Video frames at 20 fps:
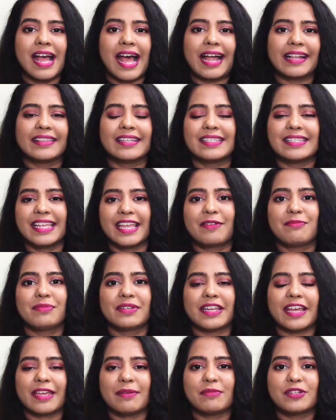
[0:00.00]
At the
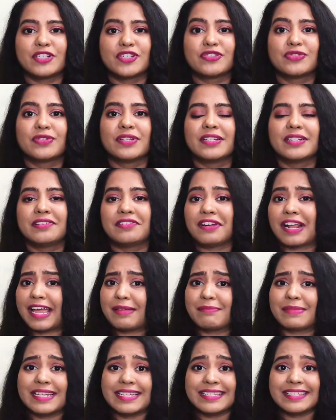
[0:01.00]
same time, it shouldn't
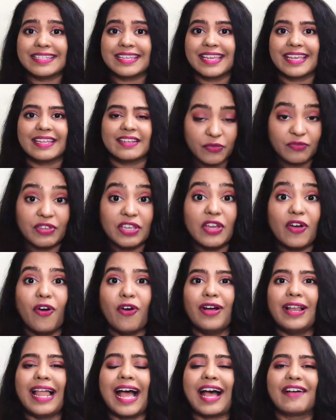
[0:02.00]
dry my skin. We
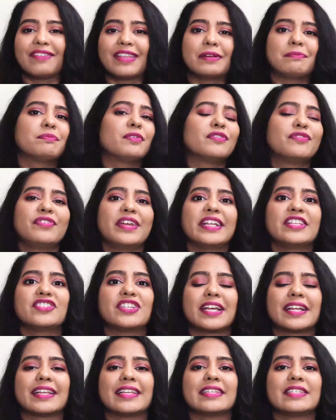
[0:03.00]
all have that perfect
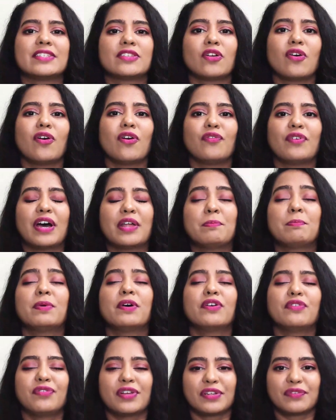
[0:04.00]
checklist of our
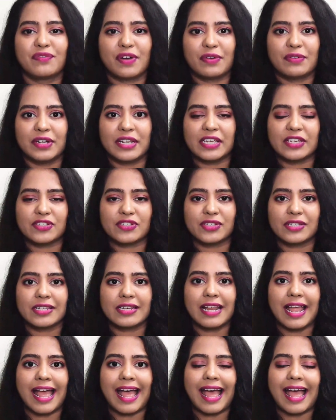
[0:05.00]
perfect foundation,
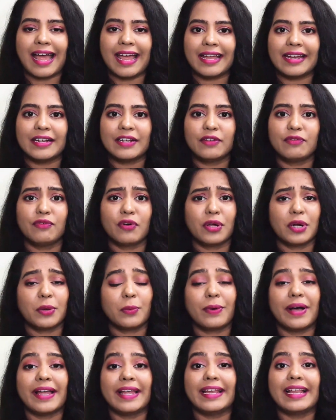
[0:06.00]
and for a
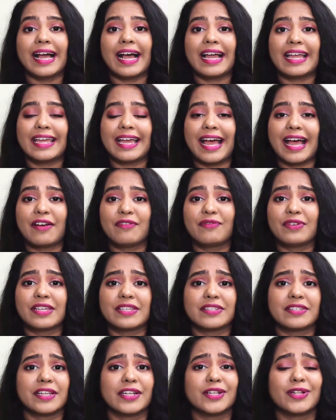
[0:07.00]
while I have
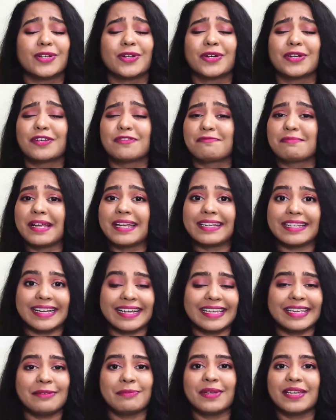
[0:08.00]
wasted a lot of my
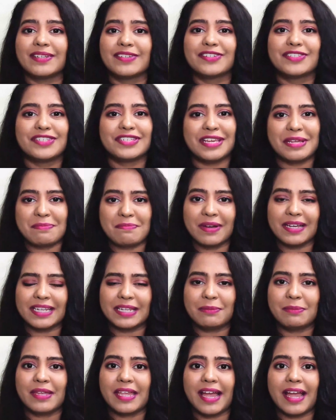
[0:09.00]
time, energy and
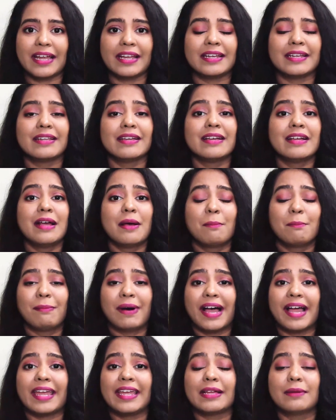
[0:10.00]
money behind
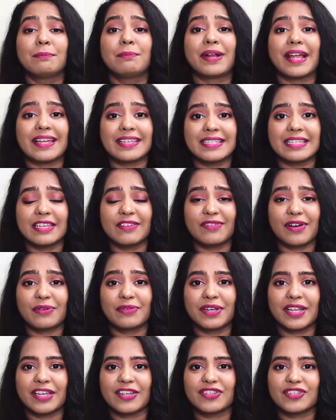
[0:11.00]
buying pricey
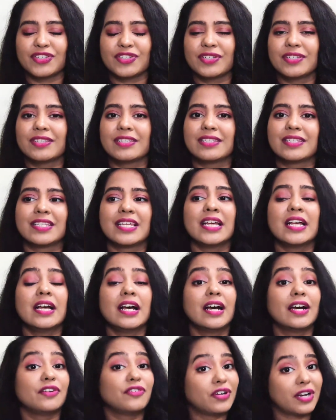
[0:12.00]
foundations,
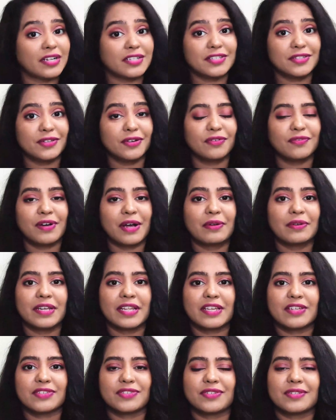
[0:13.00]
drugstore
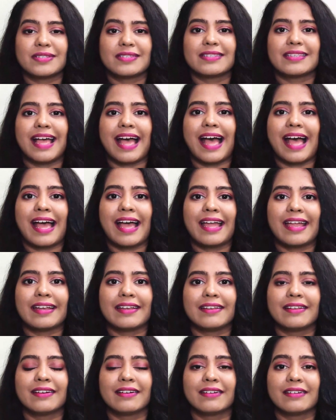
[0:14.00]
foundations,
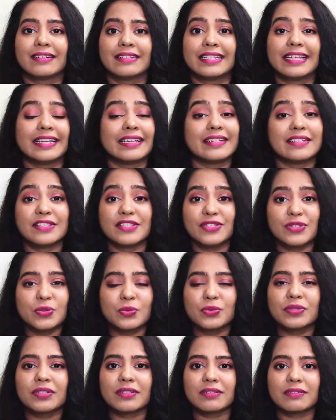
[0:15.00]
and they didn't
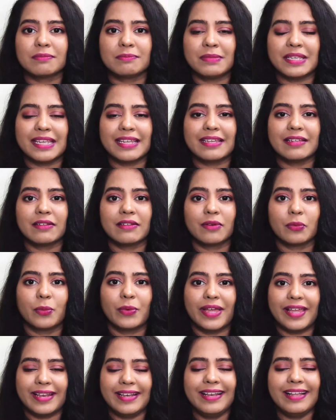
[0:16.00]
suit me
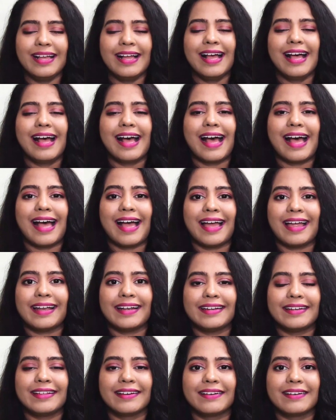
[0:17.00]
well,
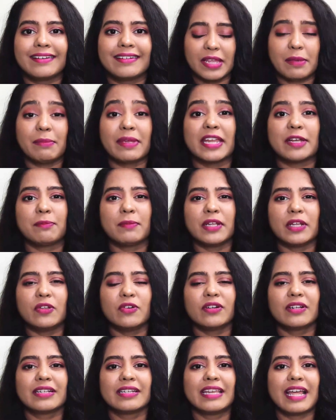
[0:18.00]
and they made me
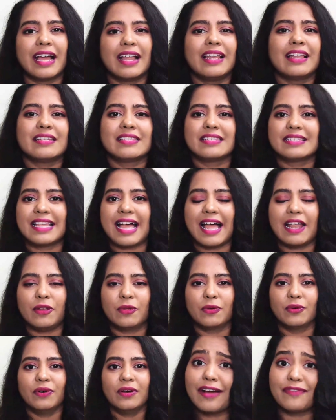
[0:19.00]
look dull and
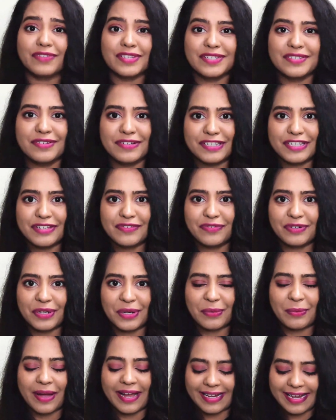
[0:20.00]
sallow. After searching for
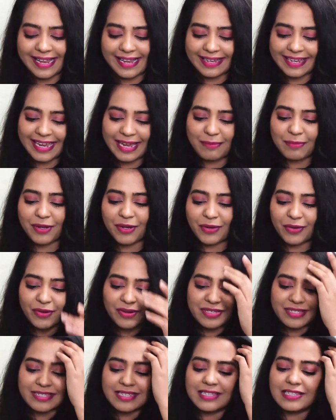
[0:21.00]
a while, I came
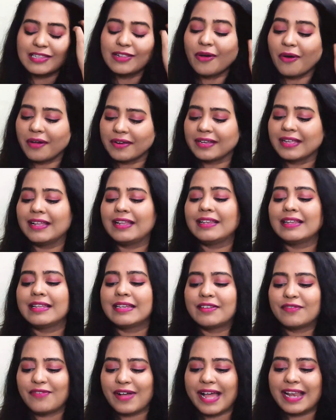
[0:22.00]
across this L'Oreal
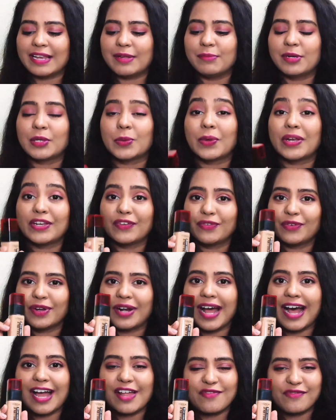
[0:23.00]
Infallible
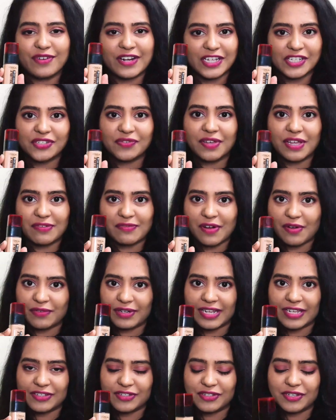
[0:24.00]
24-hour Fresh Wear
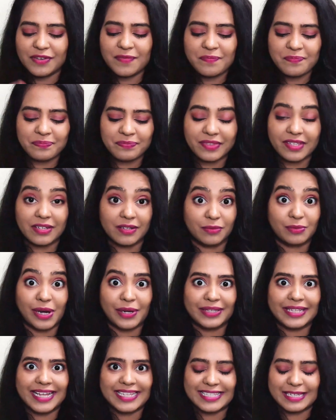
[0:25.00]
foundation.
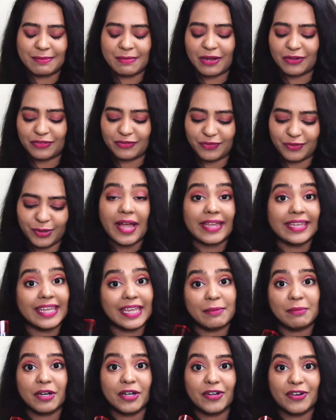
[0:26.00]
Wow, that's a mouthful. I
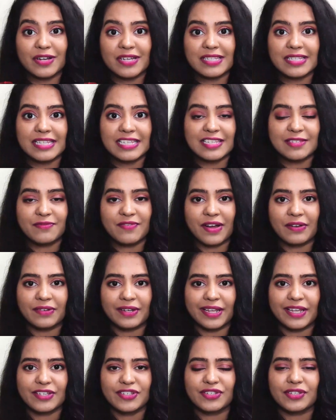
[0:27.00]
came across this
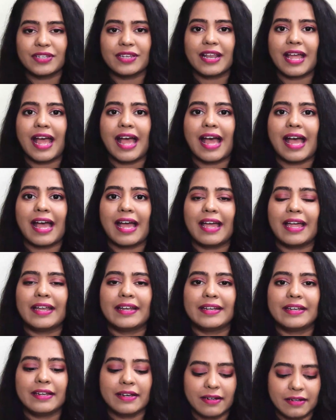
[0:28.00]
foundation
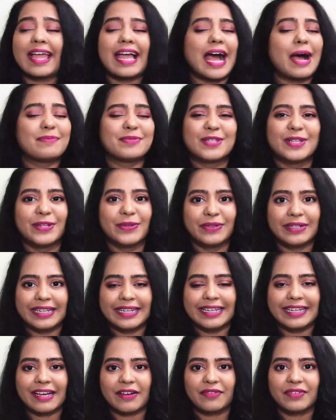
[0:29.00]
and I
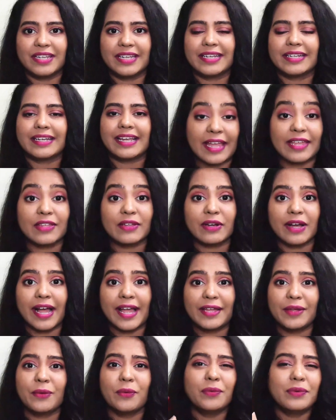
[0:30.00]
absolutely loved it.
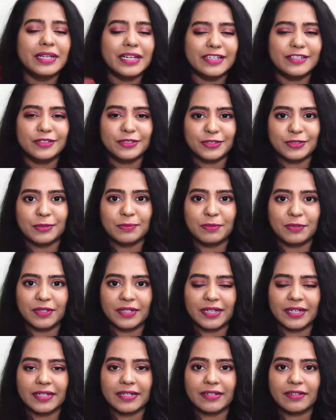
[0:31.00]
I only used to
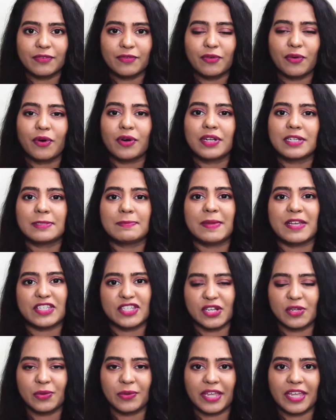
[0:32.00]
put it for
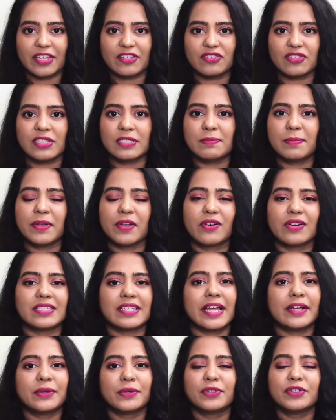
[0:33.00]
special occasions because
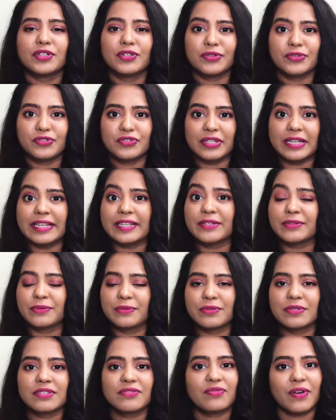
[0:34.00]
I don't usually
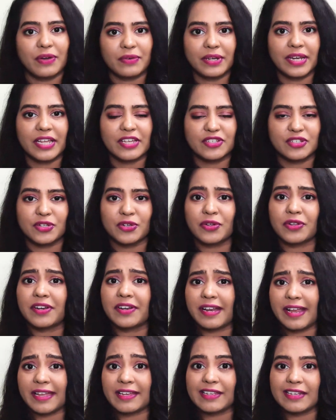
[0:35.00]
use foundation on
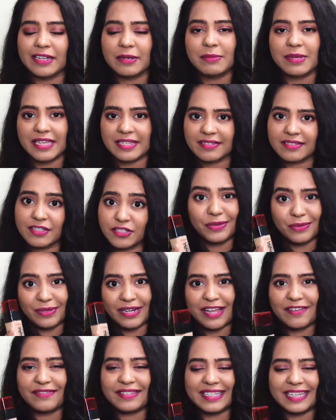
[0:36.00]
a regular basis. You
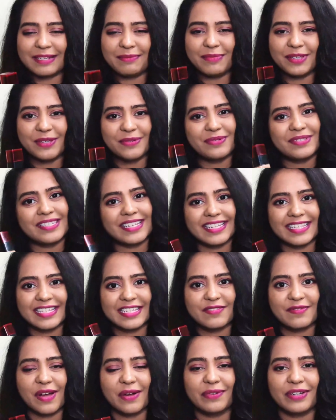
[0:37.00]
would have seen me using
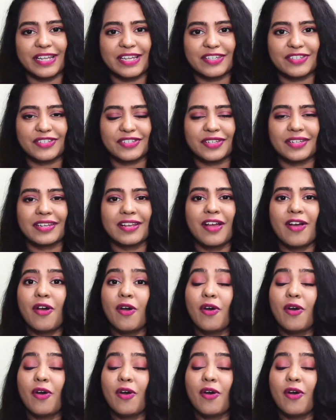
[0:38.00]
this foundation